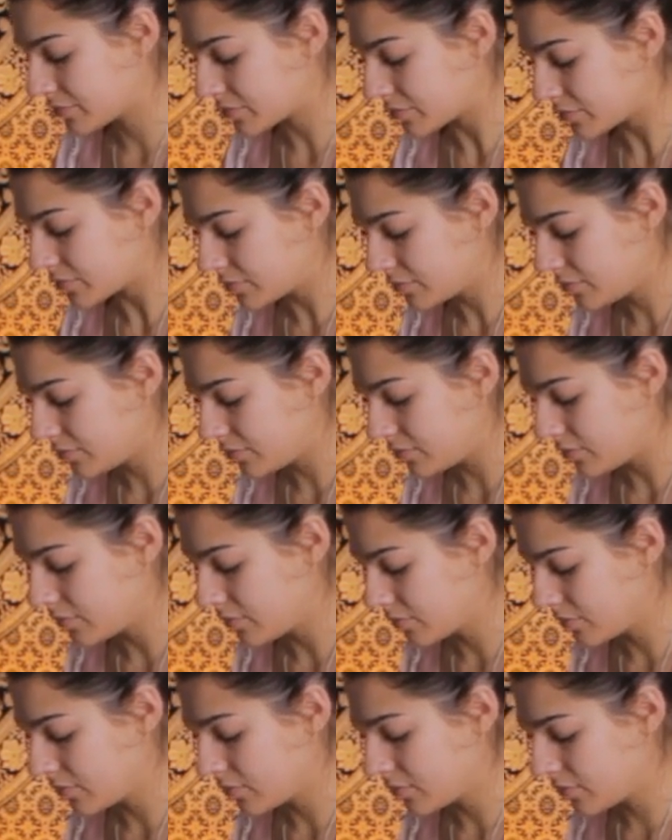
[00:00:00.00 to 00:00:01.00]

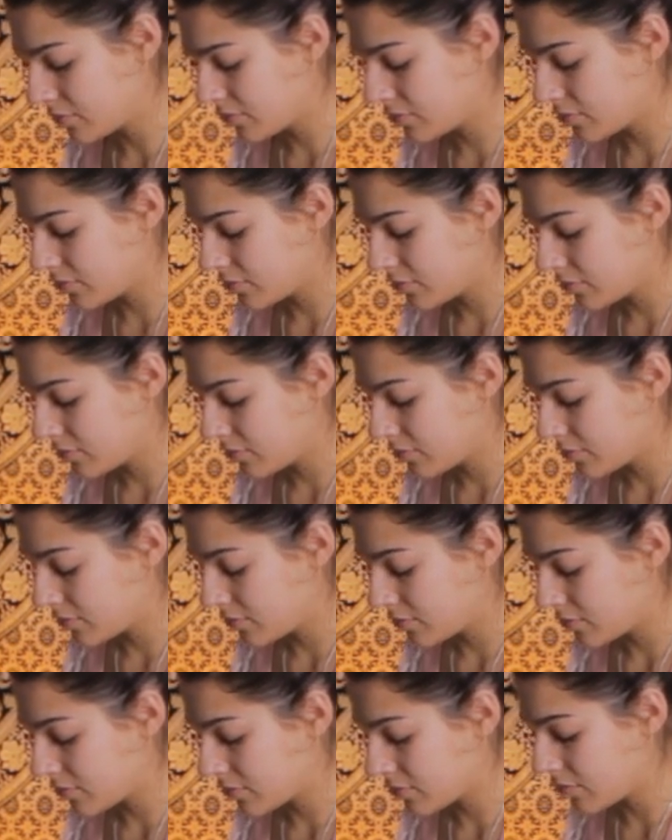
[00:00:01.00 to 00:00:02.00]

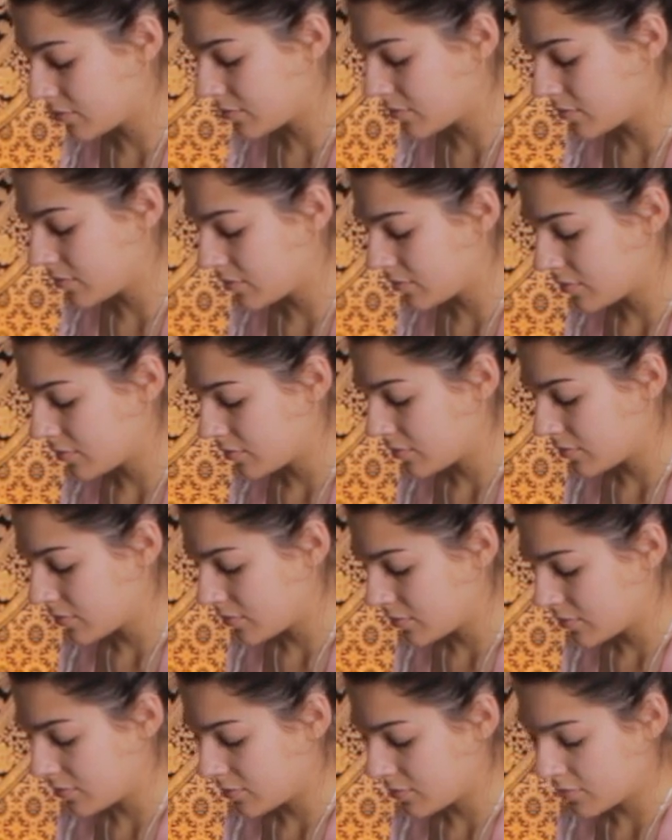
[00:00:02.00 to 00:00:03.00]

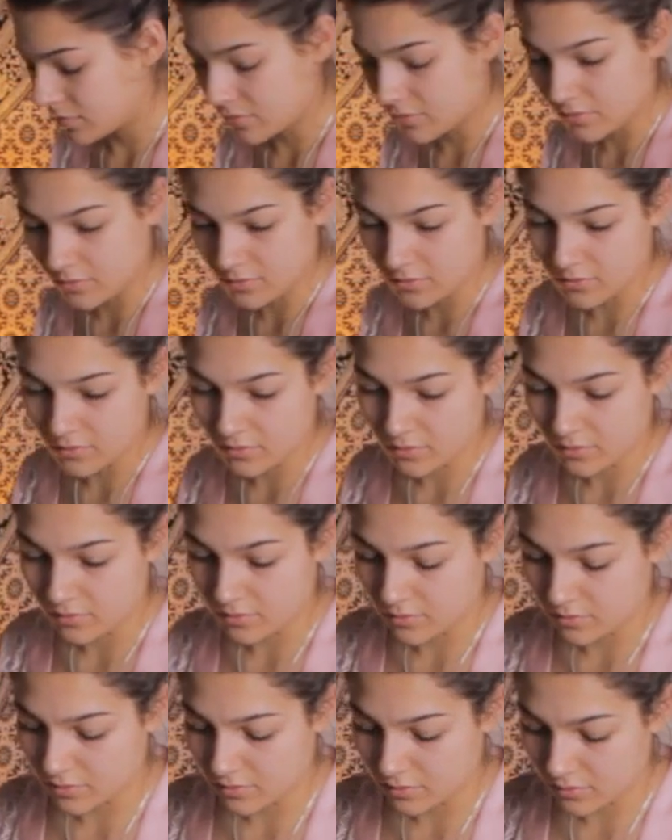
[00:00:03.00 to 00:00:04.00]

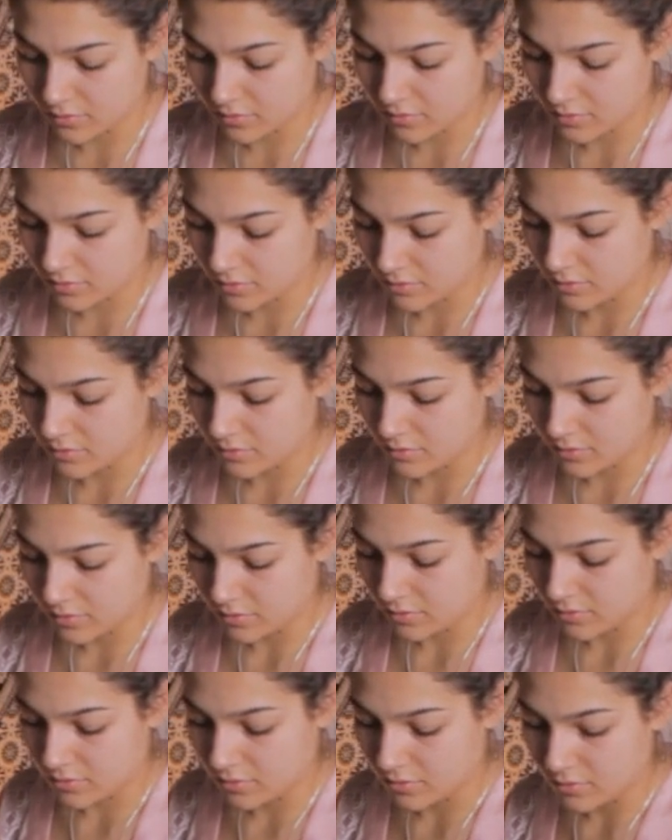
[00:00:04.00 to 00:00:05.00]

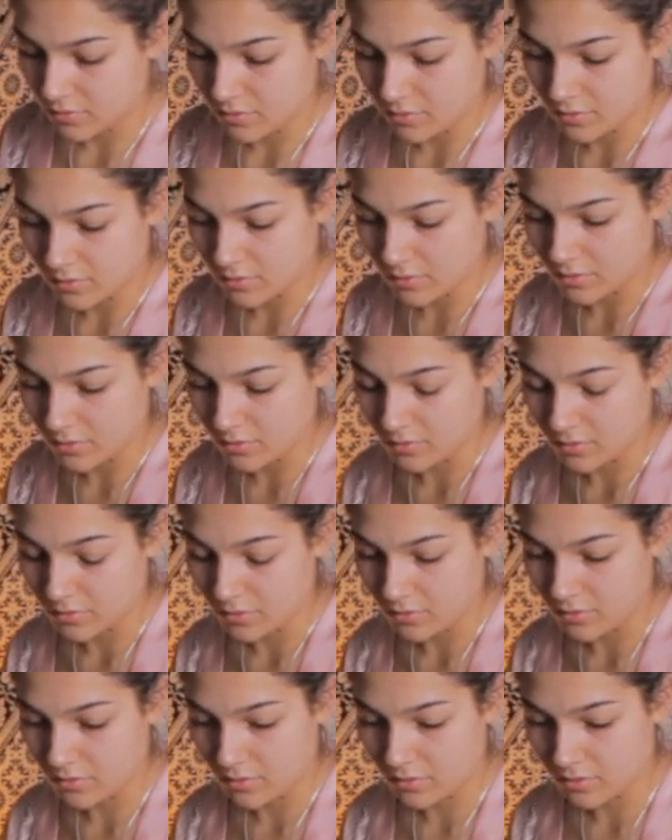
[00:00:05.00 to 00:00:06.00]

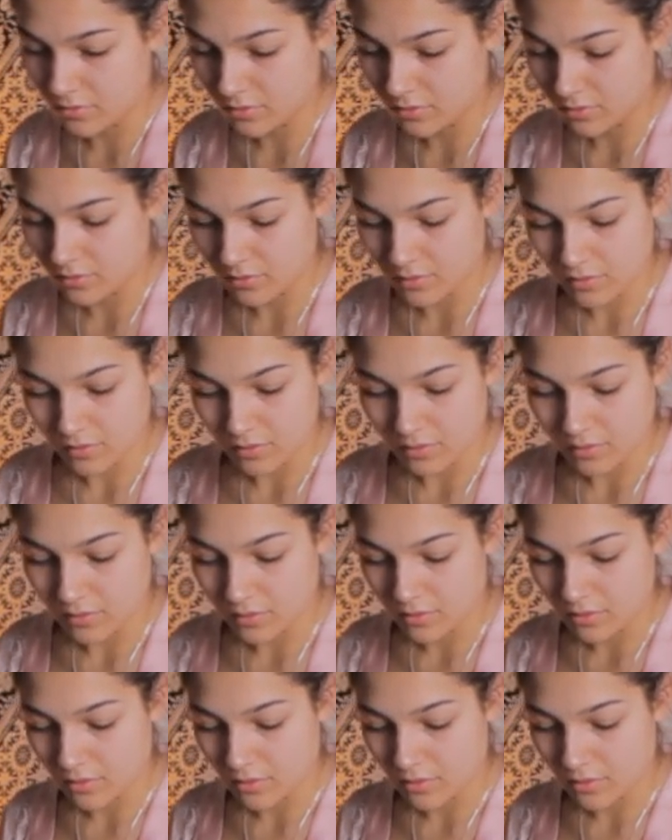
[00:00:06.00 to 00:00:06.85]
(no one is talking)